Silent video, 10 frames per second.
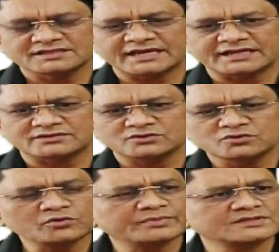that
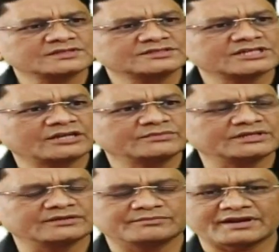no person shall be
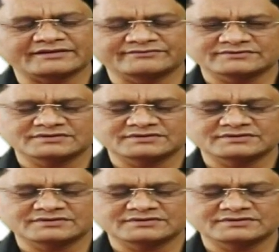deprived